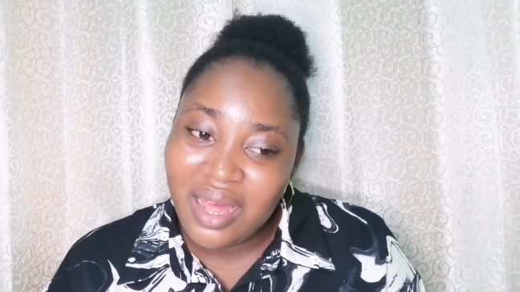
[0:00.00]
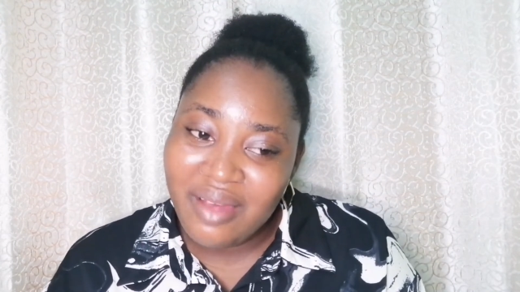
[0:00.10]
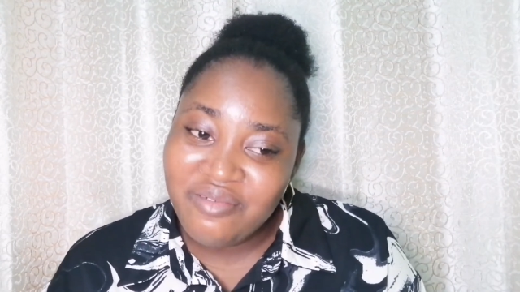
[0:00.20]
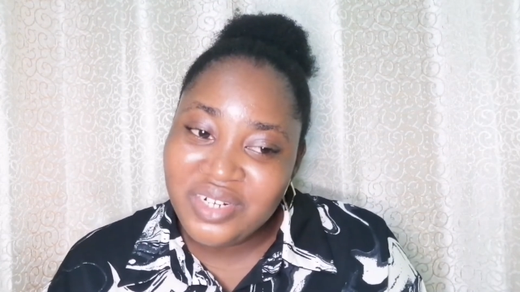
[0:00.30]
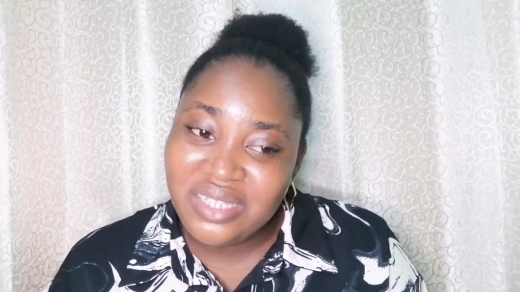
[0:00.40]

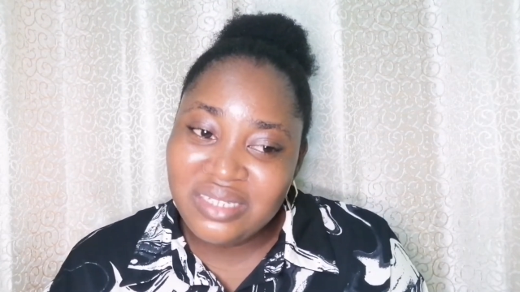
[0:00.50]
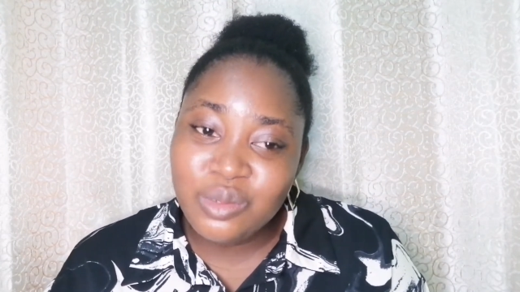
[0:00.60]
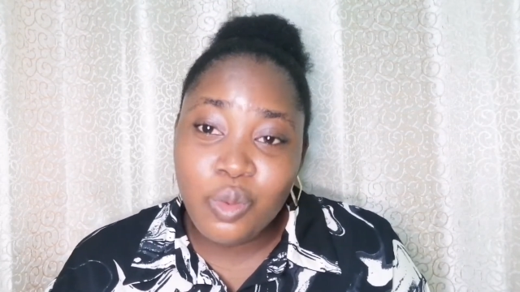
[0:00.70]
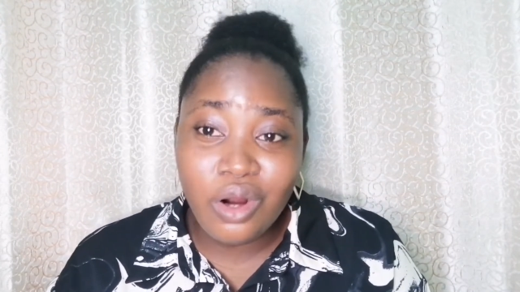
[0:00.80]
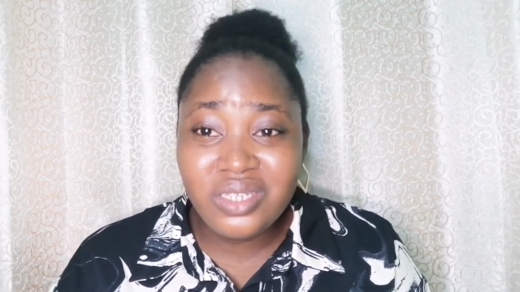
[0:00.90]

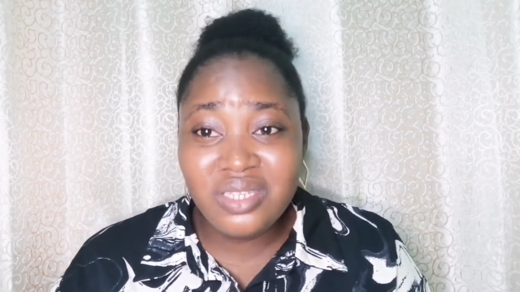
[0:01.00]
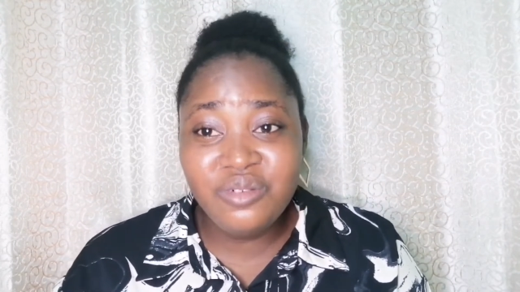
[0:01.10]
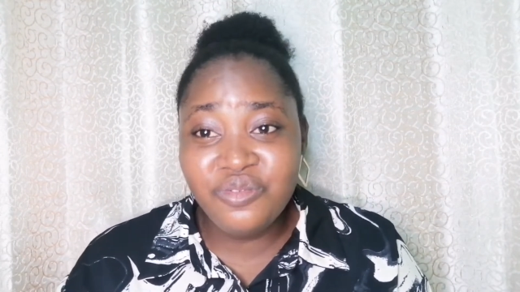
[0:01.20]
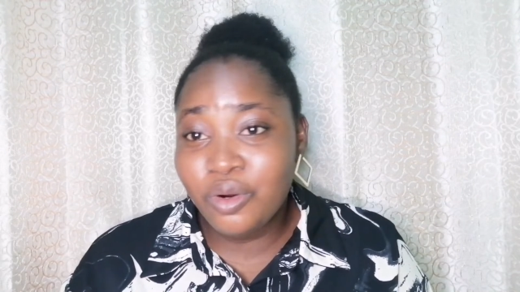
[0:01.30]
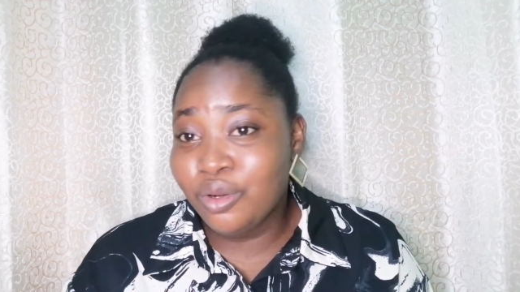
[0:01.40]
everything, the work
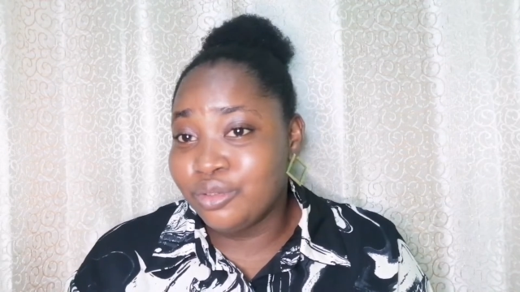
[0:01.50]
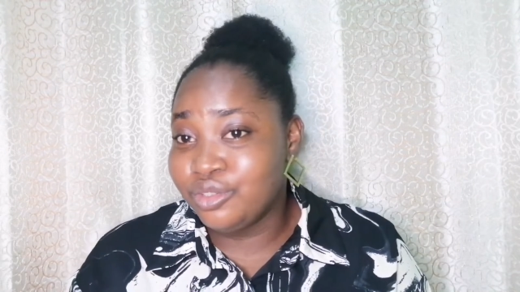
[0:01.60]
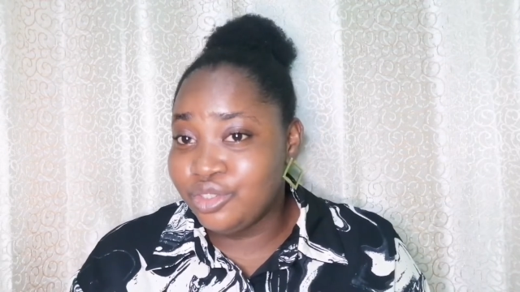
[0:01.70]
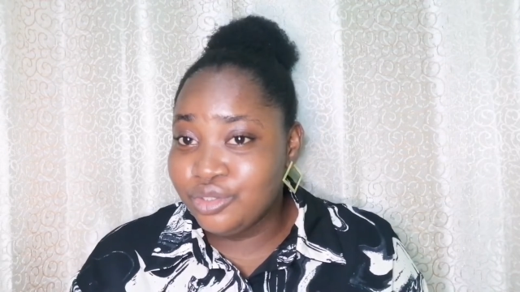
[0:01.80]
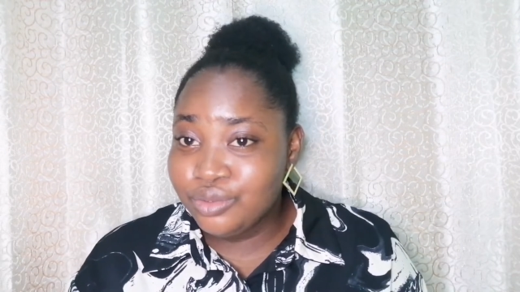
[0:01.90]
still fall
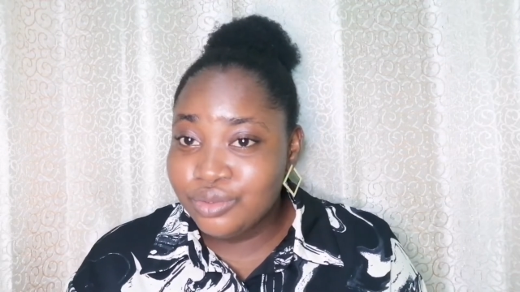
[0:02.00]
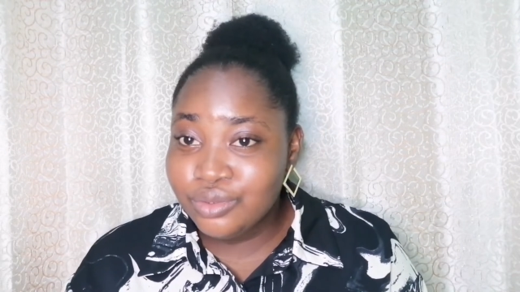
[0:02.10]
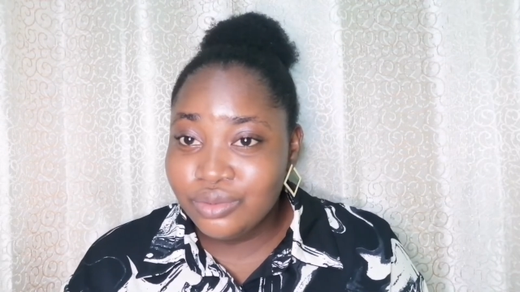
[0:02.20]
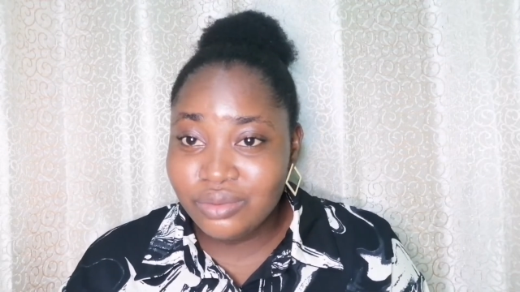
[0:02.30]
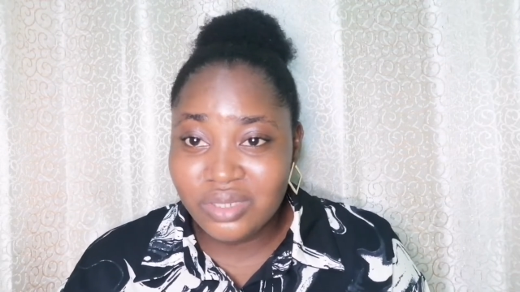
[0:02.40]
on
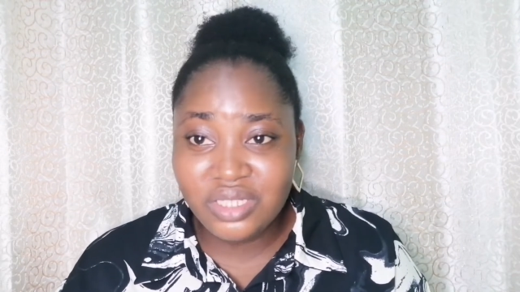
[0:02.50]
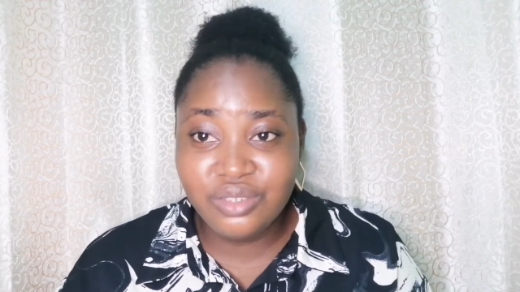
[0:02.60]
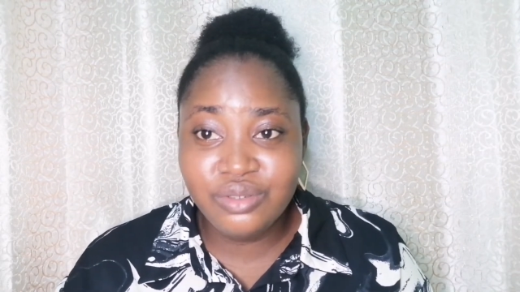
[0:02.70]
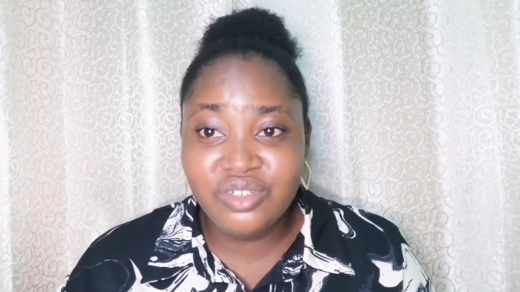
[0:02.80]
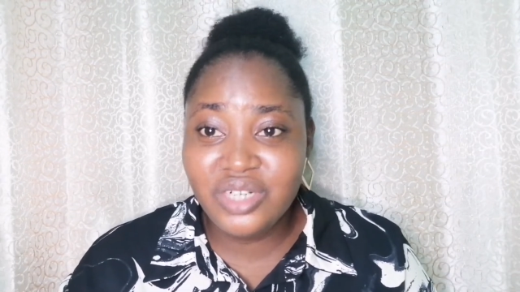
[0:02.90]
you,
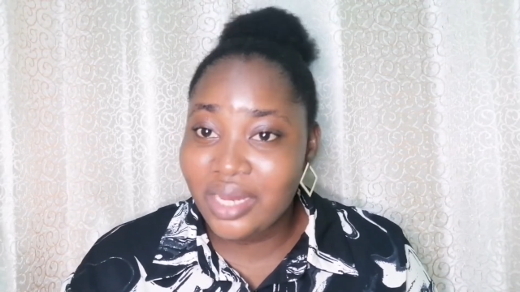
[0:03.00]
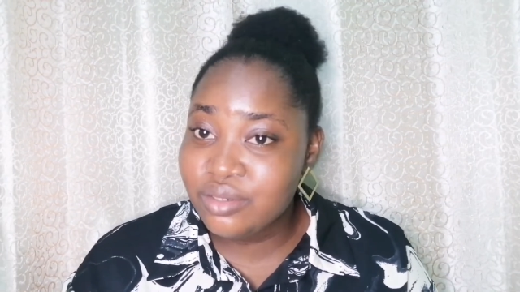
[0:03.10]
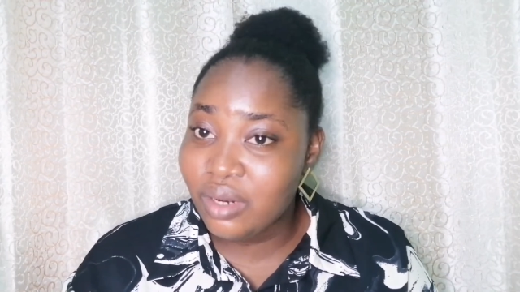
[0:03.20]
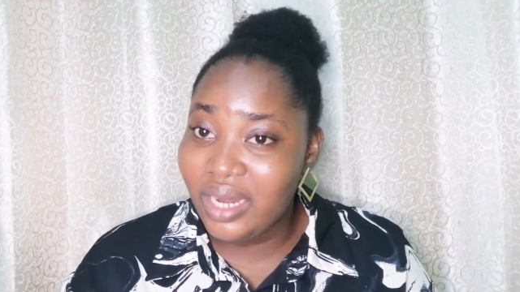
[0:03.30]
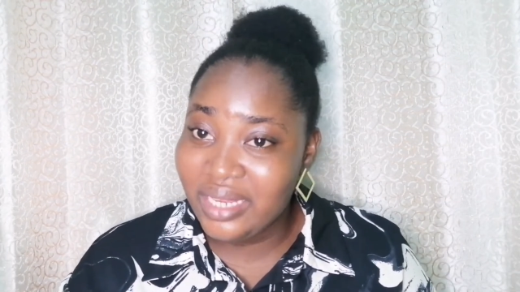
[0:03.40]
still
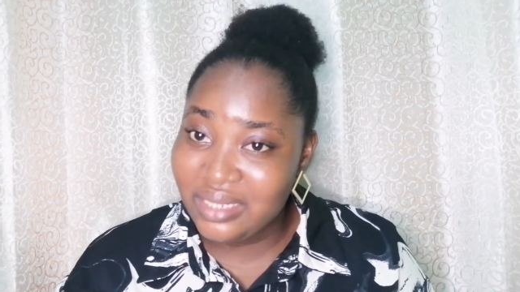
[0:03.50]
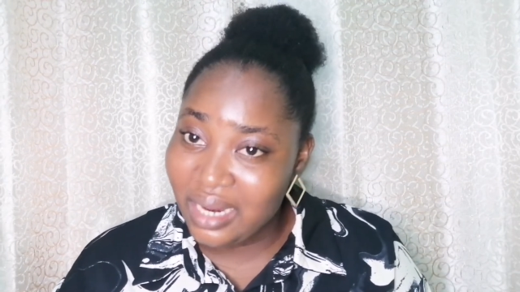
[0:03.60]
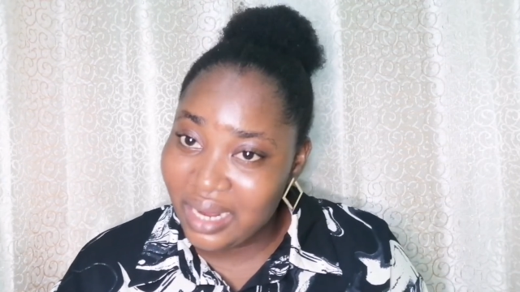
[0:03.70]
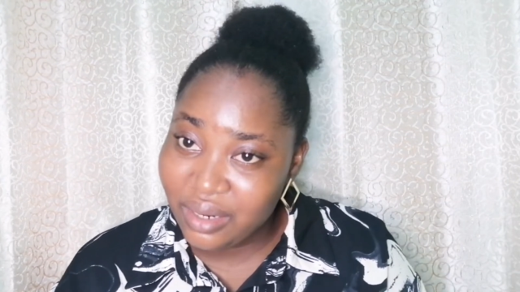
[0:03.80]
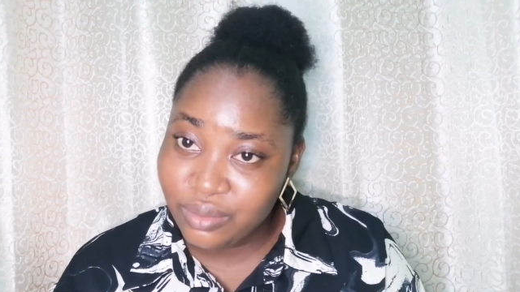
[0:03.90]
trying to learn
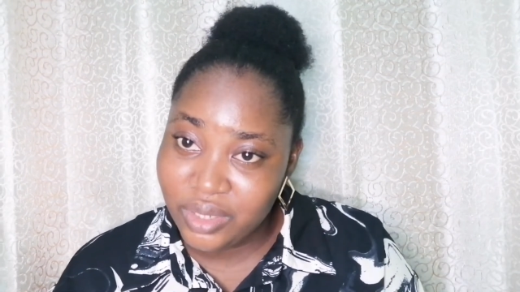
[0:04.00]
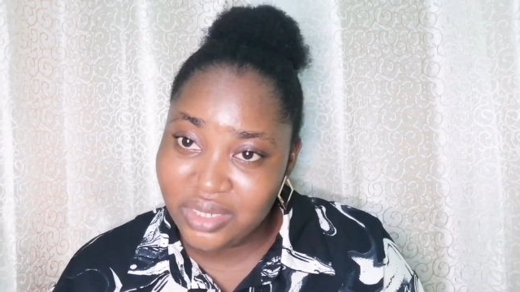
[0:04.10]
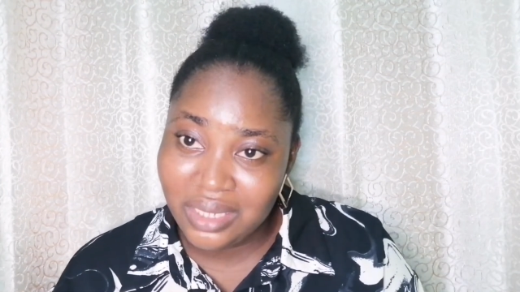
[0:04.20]
their language.